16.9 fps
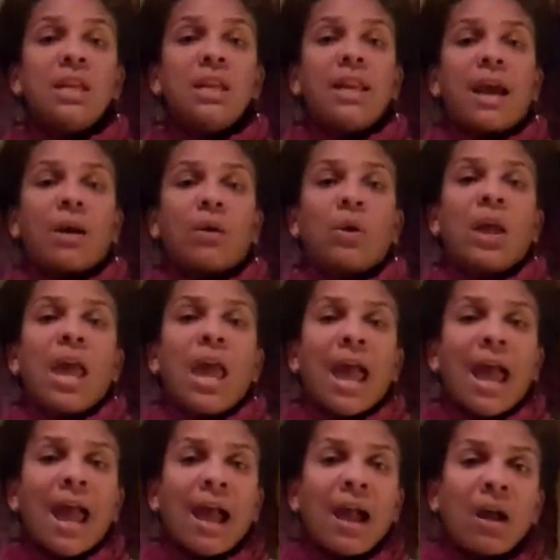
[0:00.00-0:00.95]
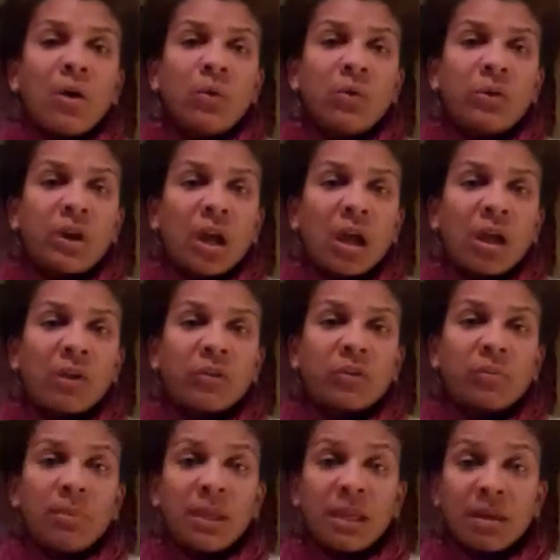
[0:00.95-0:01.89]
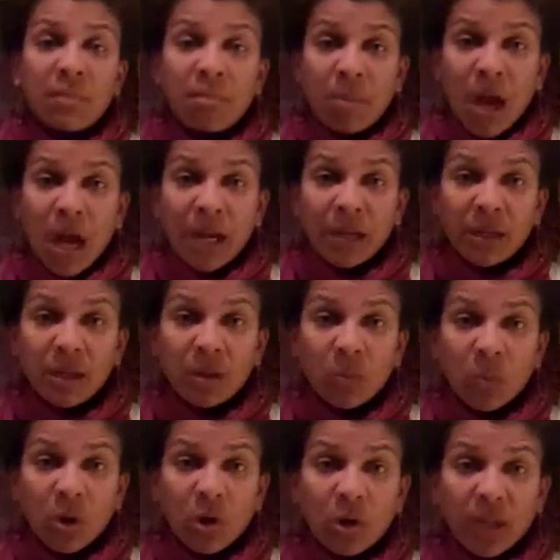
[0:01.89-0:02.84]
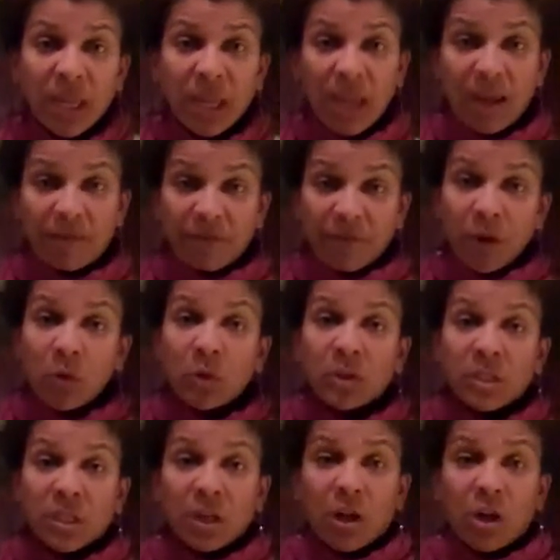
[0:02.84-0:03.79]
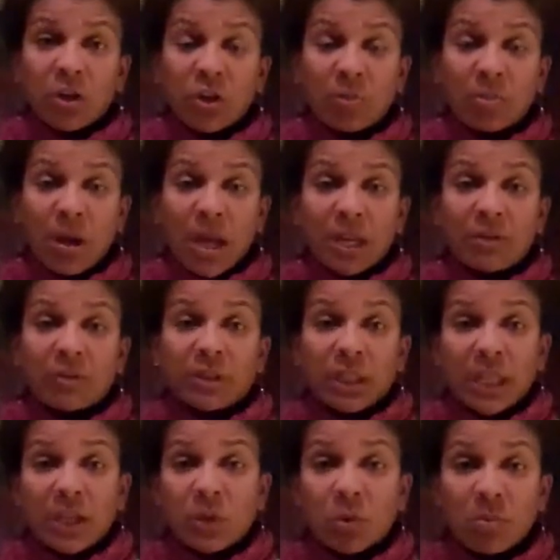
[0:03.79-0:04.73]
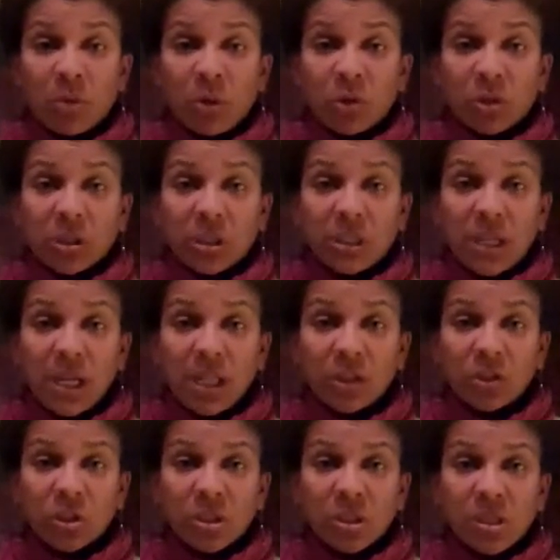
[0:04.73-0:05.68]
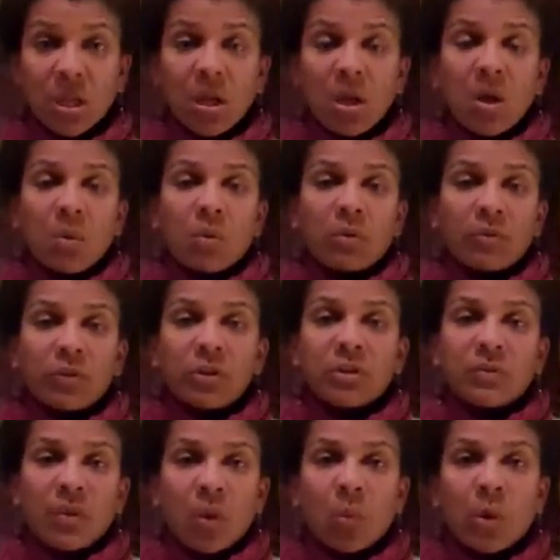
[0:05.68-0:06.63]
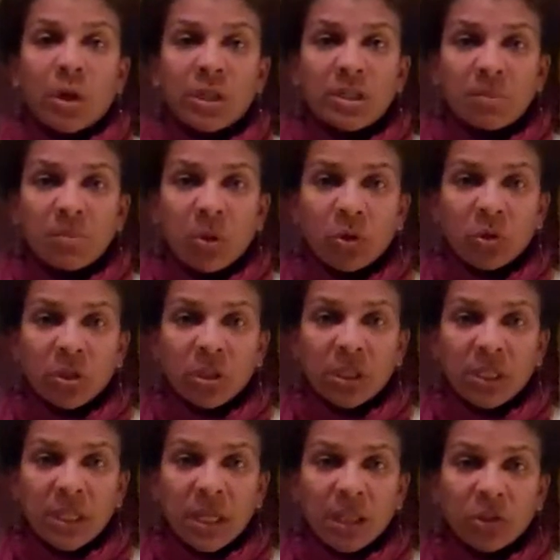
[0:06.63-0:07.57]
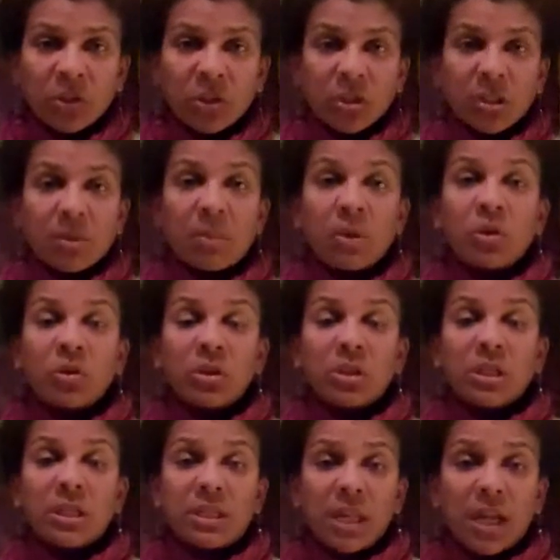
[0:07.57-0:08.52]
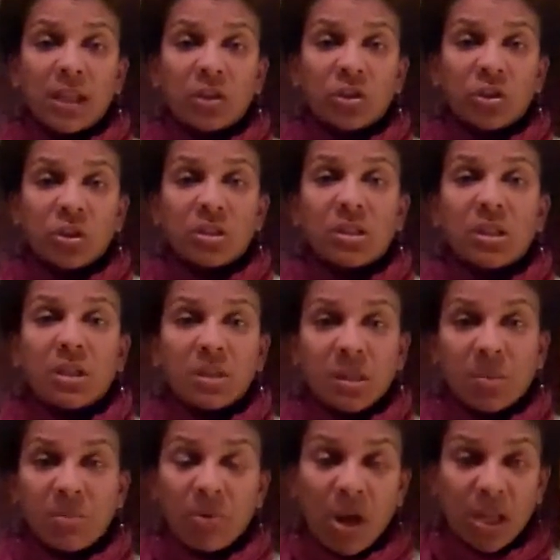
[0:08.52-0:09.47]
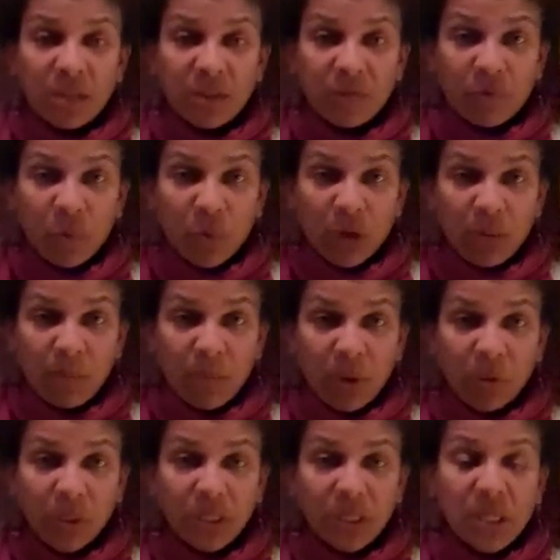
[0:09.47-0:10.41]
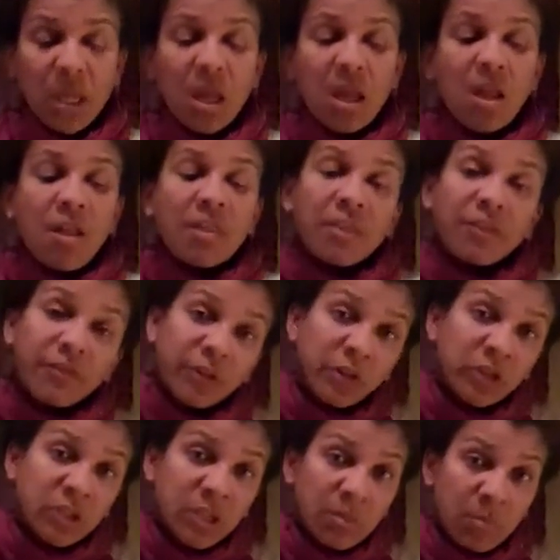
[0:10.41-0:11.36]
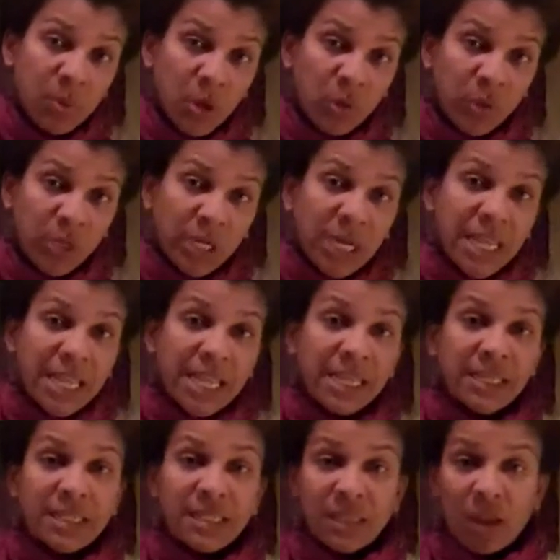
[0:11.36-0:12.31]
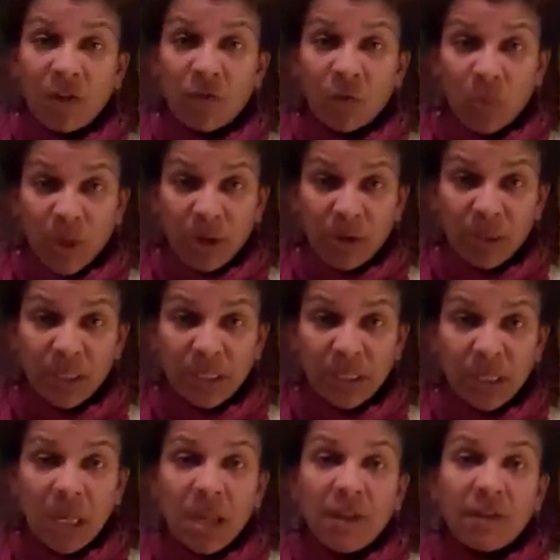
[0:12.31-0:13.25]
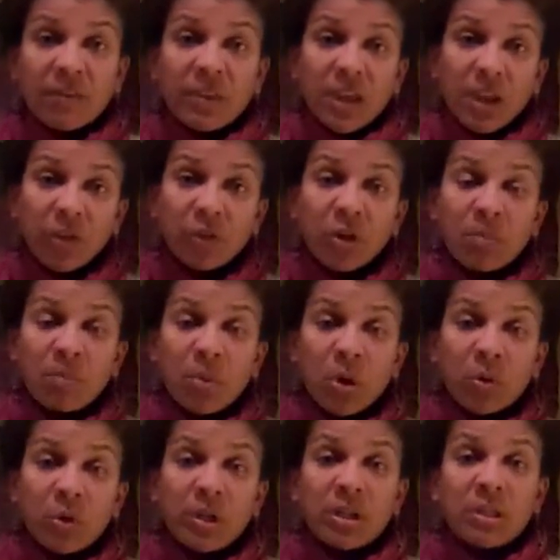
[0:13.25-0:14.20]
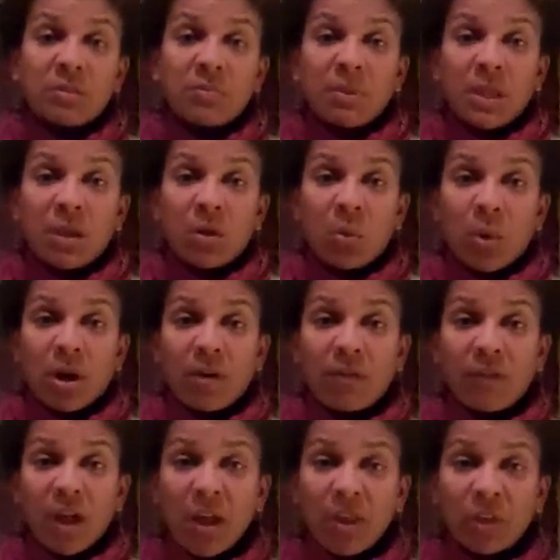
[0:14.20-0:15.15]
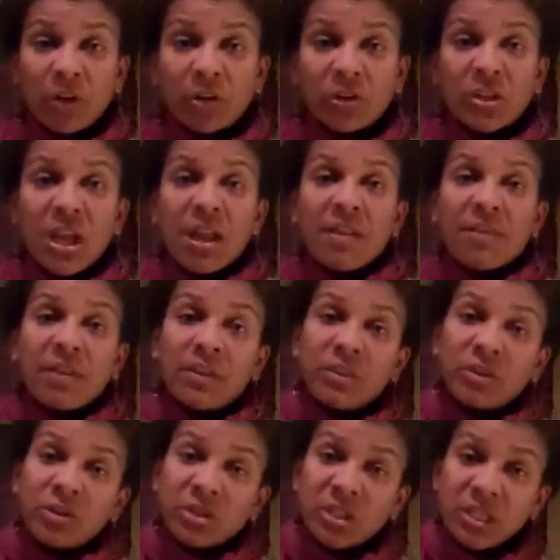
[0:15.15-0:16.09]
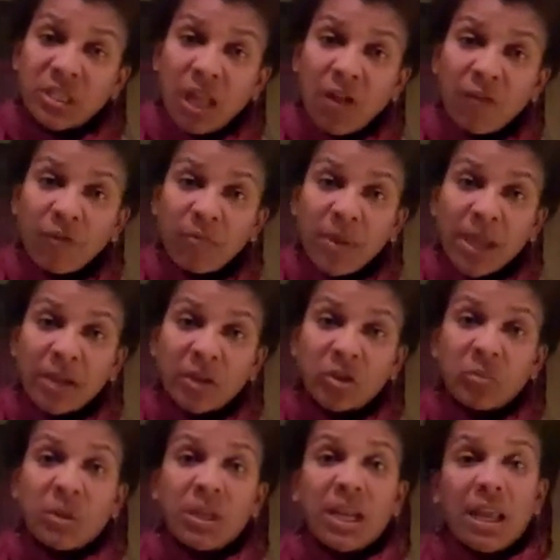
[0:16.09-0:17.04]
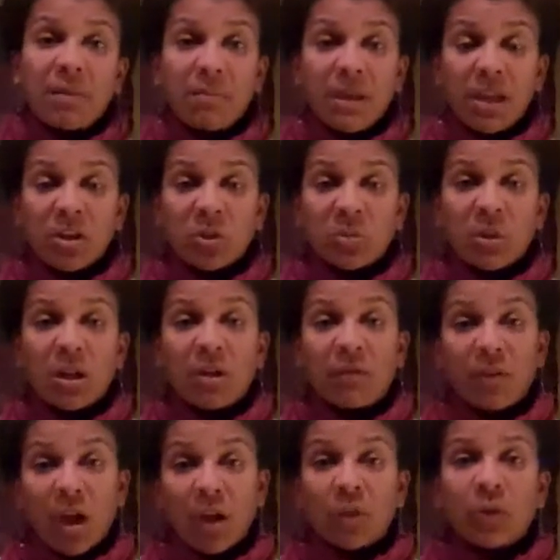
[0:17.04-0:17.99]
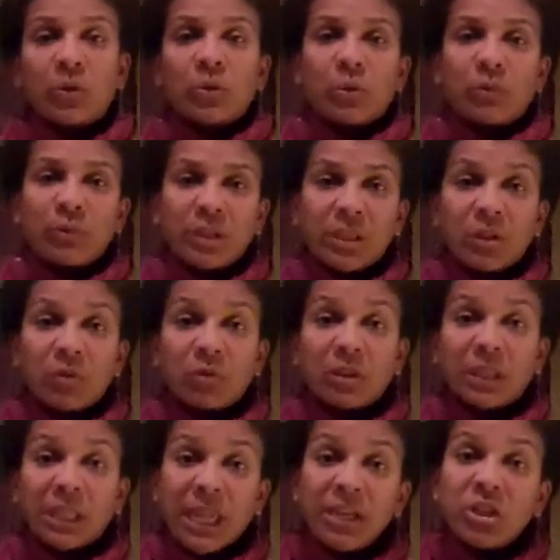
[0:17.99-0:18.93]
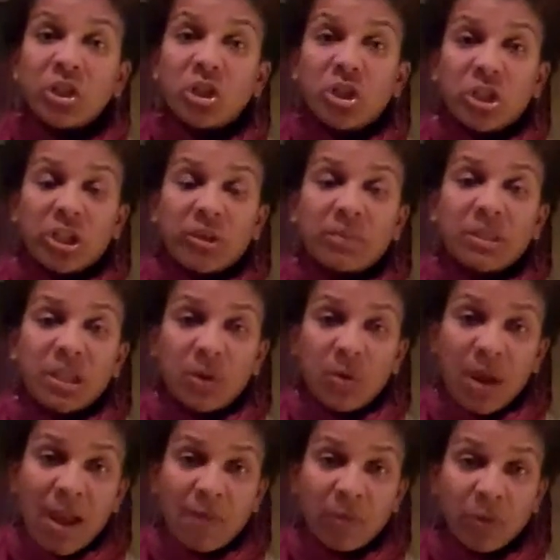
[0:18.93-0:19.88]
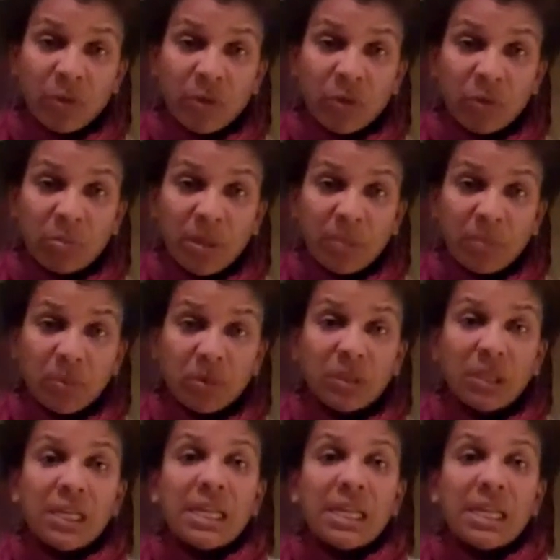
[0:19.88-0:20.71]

Now, how does being embodied at work and focusing on your body relate to emotional intelligence? Well, first of all, what is emotional intelligence? Emotional intelligence is comprised of 4 components. The first component is self-awareness. The other component is being aware of others. Then there's self-management and management of others, or really the relationships that you have with other people.